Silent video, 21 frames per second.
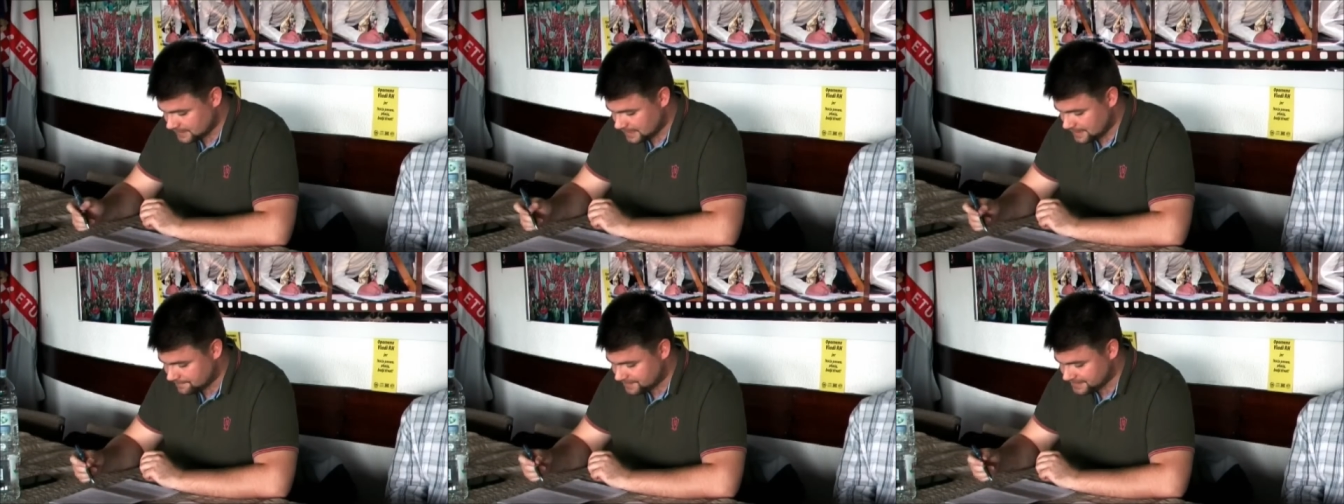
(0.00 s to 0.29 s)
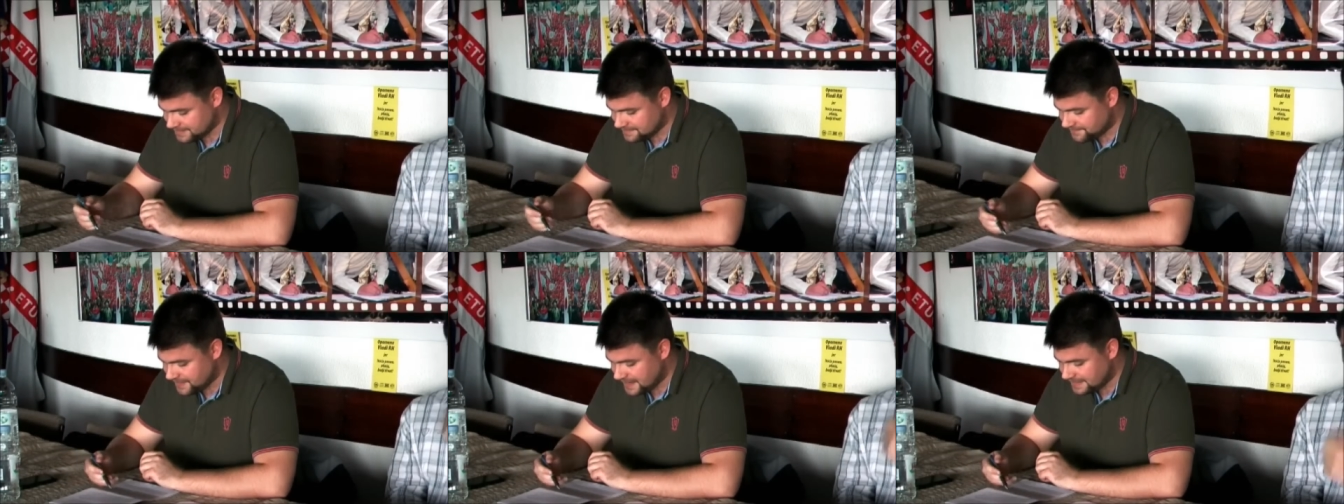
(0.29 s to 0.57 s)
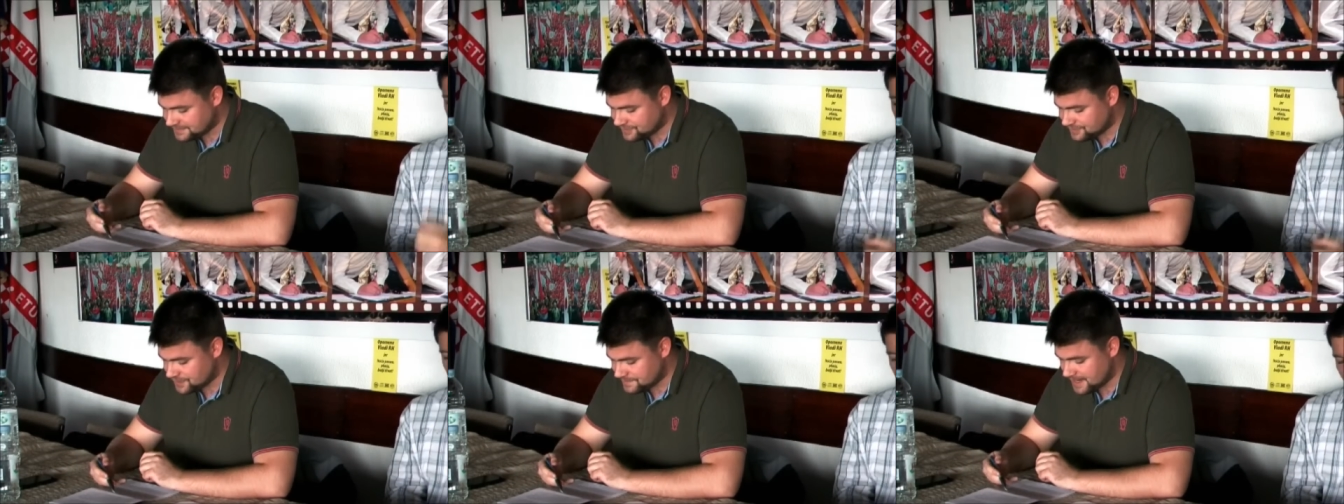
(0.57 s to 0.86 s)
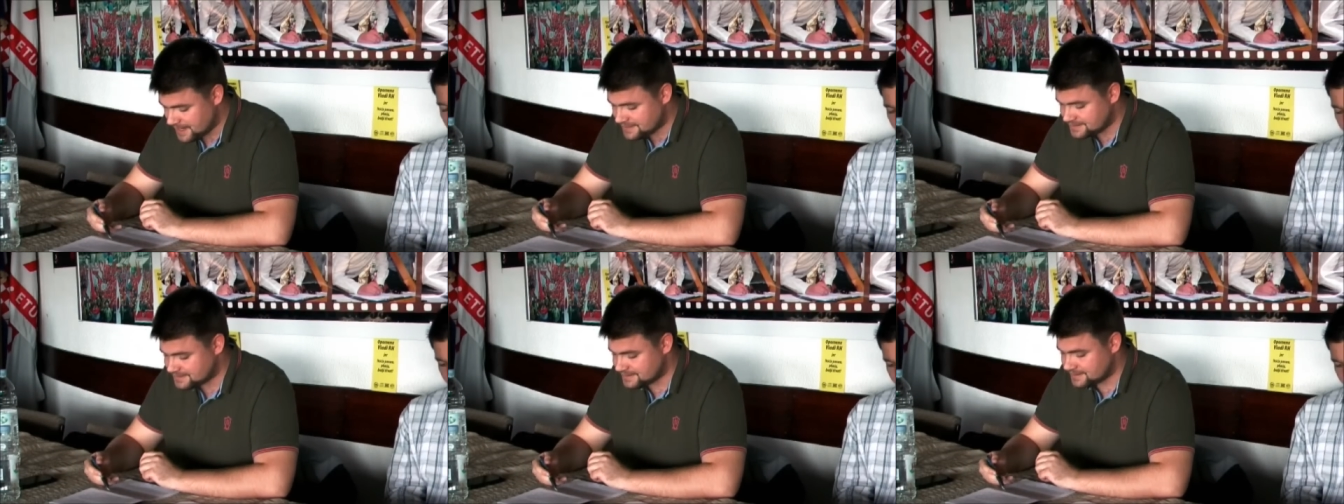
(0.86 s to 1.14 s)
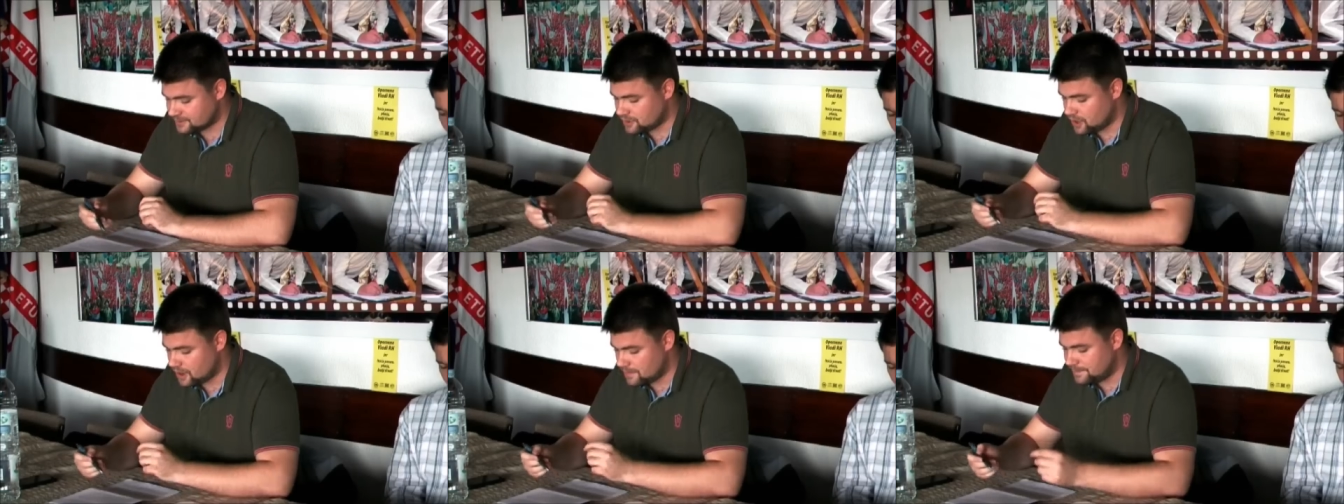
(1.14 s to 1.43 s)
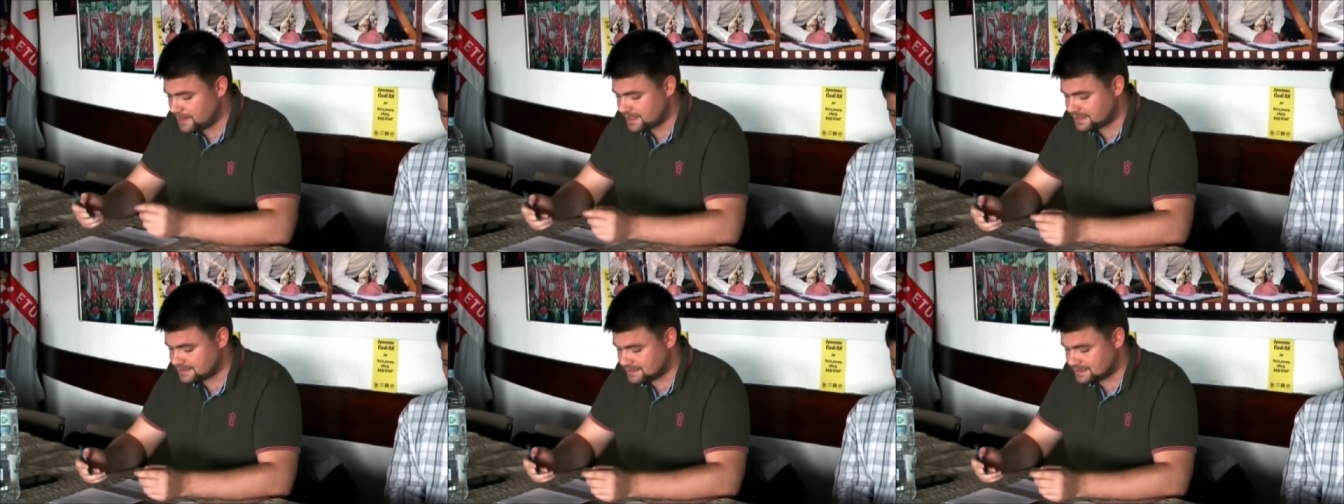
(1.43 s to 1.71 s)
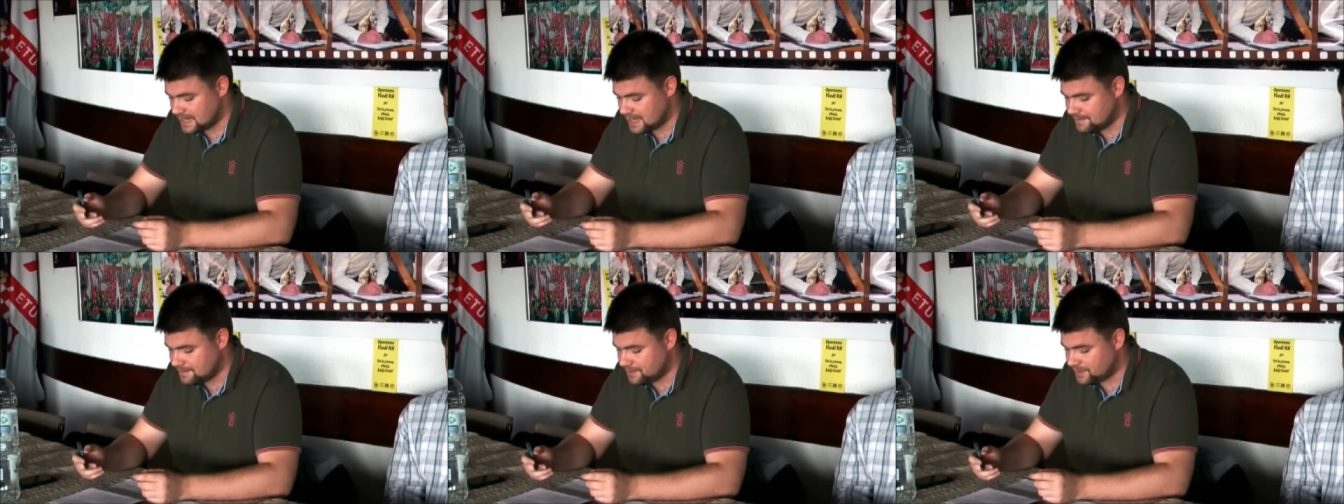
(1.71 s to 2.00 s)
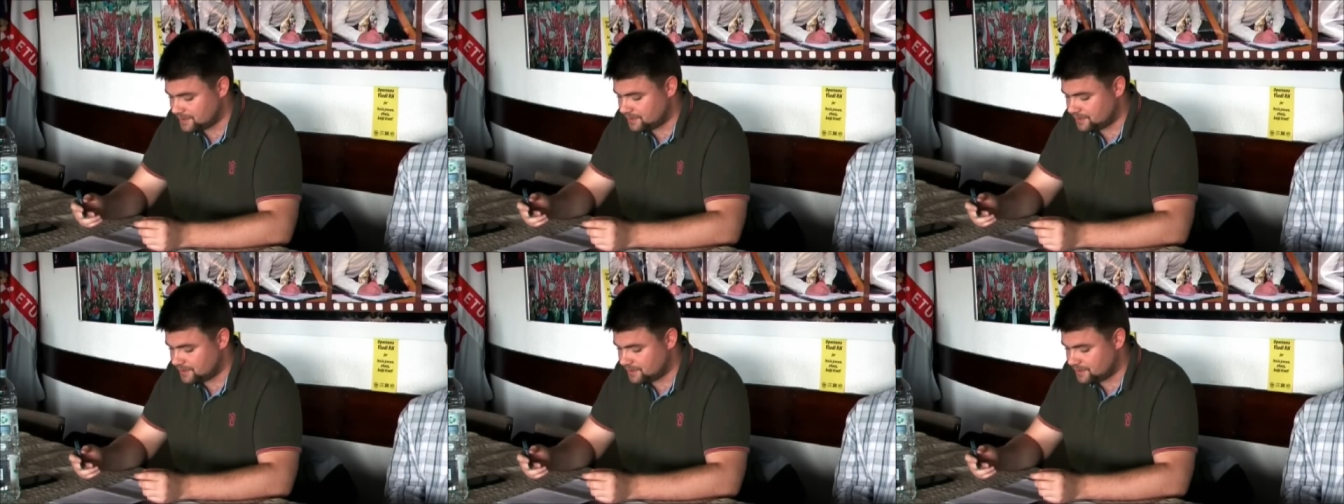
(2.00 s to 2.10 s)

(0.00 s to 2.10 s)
But the fact remains that complex labor,